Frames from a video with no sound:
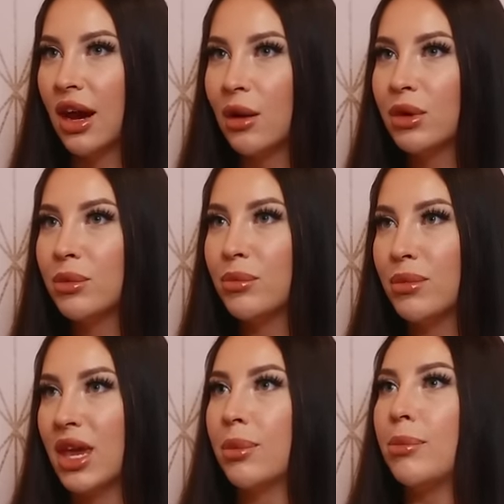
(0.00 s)
I want to
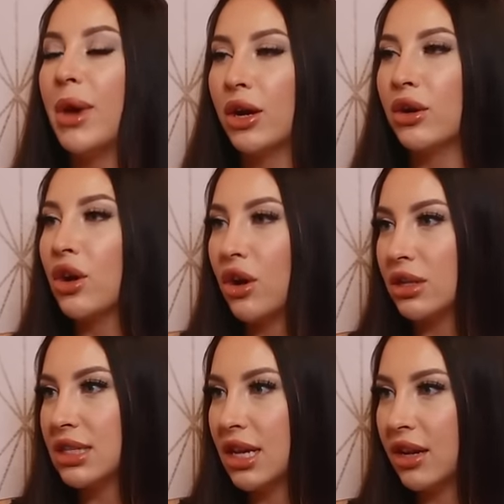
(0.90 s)
make better
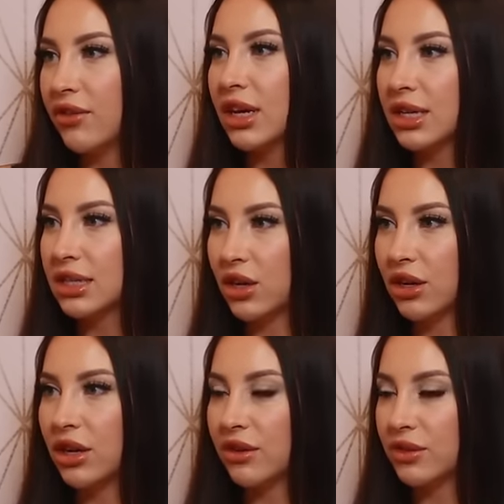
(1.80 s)
content. I feel like I
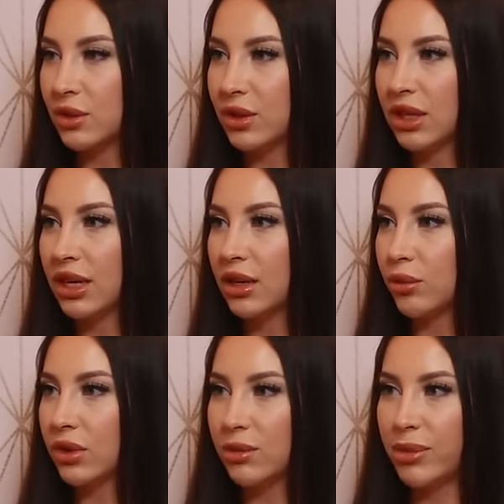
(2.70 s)
started off doing like
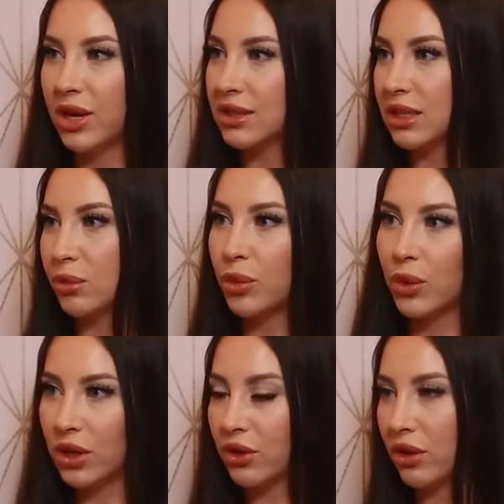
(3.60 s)
really basic
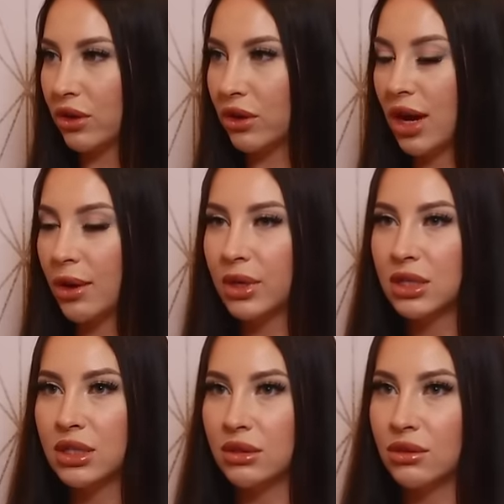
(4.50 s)
boy girl. I want
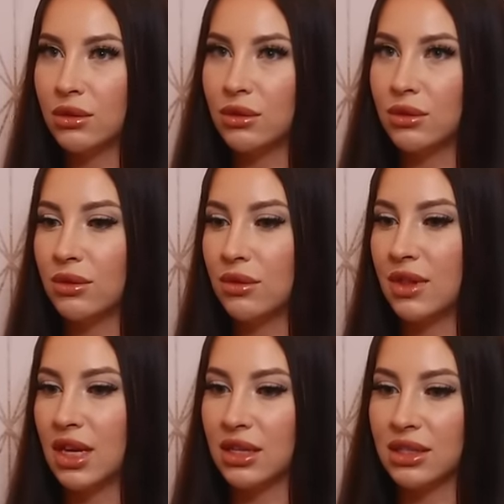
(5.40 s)
to do
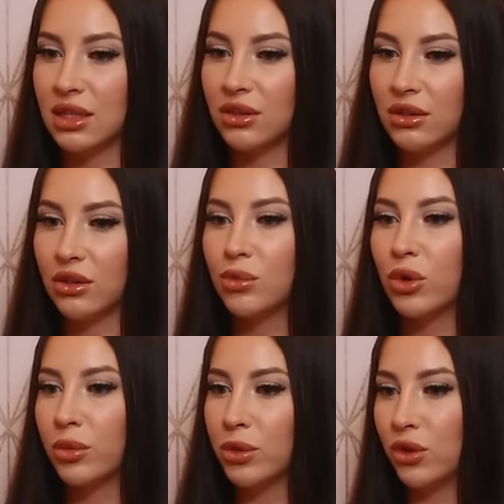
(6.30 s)
things that are a little
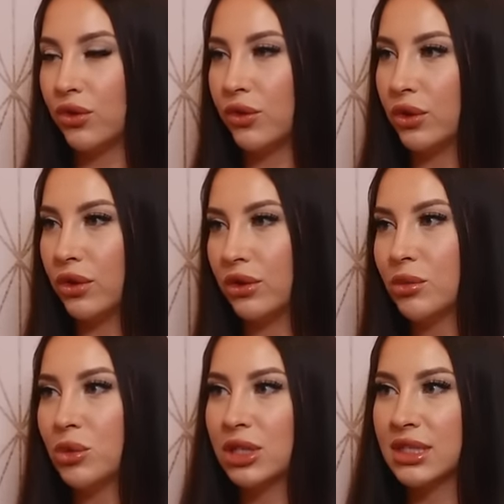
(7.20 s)
more beautiful, a
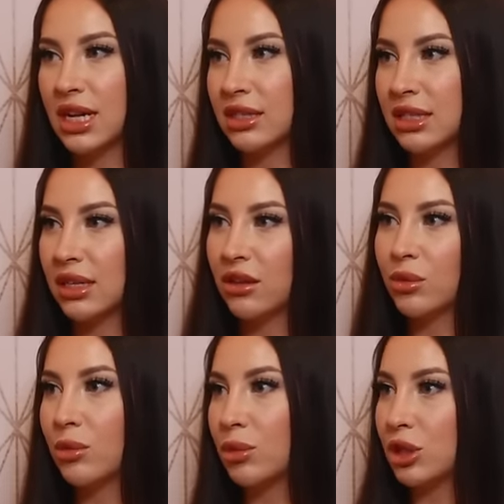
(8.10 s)
little more sexy, a little
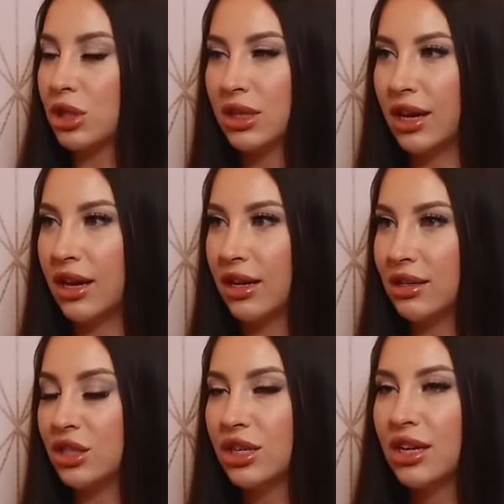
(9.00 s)
more pushing the
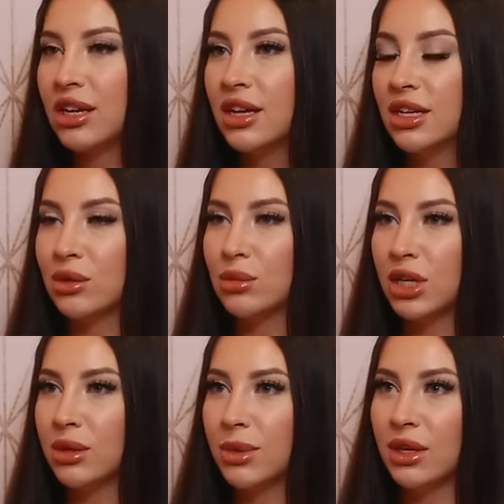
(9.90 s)
edge. Mm-hmm. So I'm
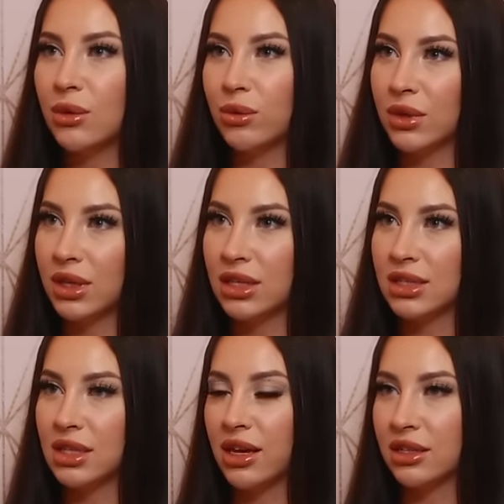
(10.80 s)
trying to be really
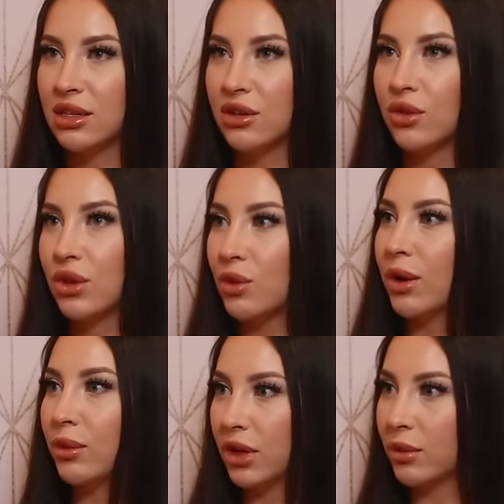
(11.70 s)
selective with who
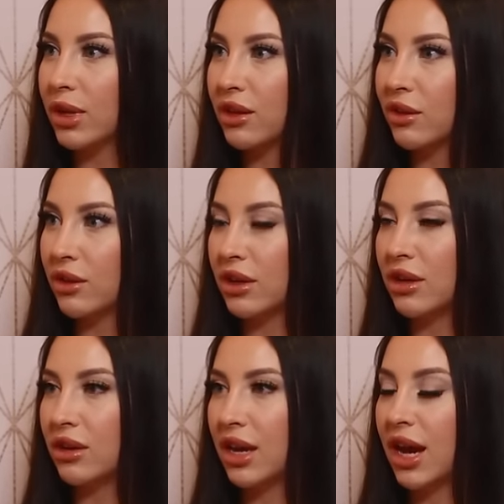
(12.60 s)
I work with
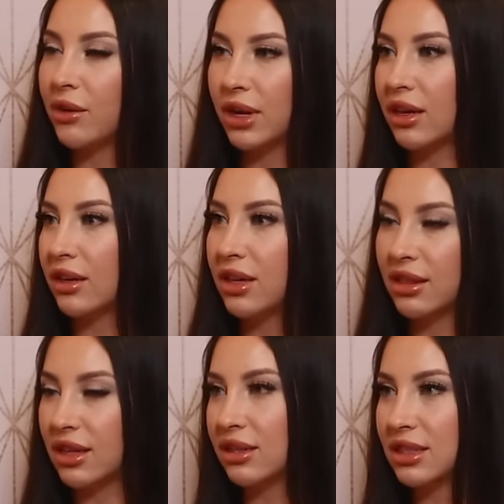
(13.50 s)
and mm-hmm. how I
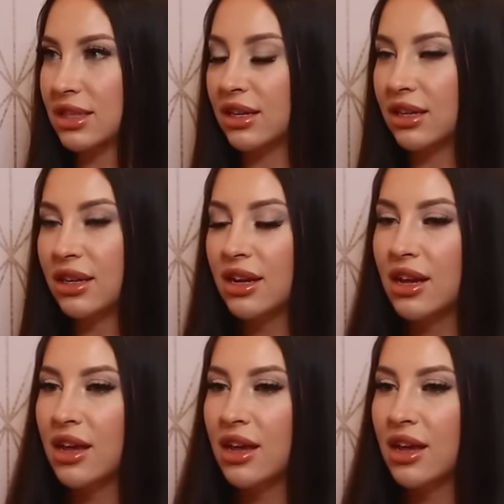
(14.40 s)
get things done.